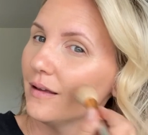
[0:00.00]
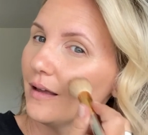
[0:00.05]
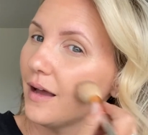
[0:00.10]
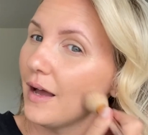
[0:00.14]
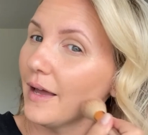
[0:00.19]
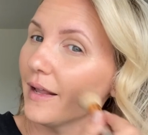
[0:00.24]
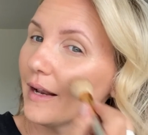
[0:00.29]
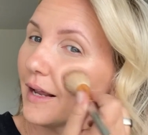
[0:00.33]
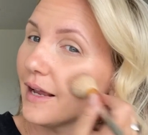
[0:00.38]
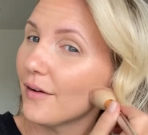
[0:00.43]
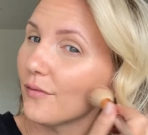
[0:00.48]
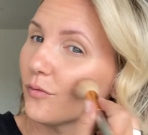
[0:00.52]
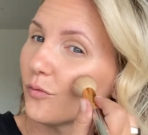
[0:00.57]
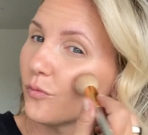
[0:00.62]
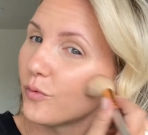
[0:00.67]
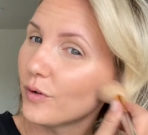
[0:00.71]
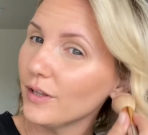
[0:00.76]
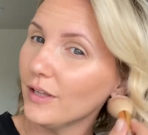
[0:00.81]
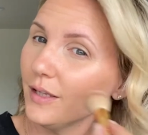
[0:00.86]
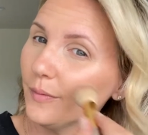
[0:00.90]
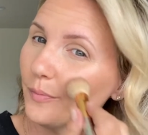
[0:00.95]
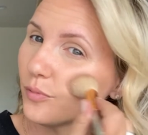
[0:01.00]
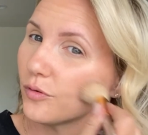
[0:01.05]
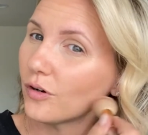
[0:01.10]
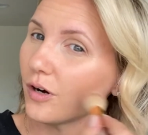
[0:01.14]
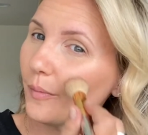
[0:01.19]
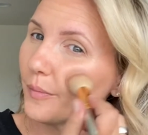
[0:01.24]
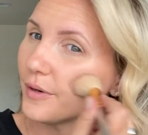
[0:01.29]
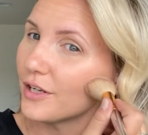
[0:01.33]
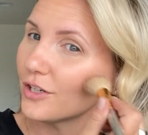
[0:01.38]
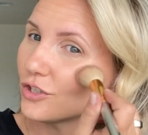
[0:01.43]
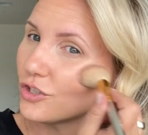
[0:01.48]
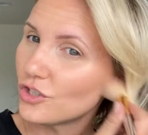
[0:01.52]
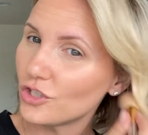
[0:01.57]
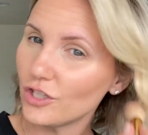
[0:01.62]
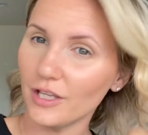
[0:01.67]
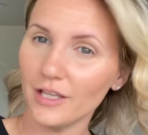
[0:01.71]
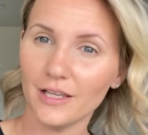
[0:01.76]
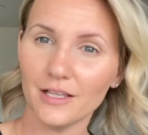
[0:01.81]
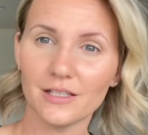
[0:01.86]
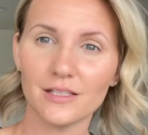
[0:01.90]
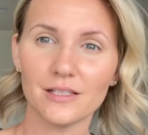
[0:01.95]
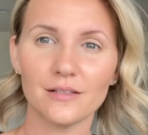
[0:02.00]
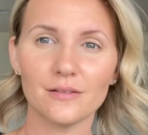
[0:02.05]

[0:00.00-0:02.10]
and I have really prominent cheeks.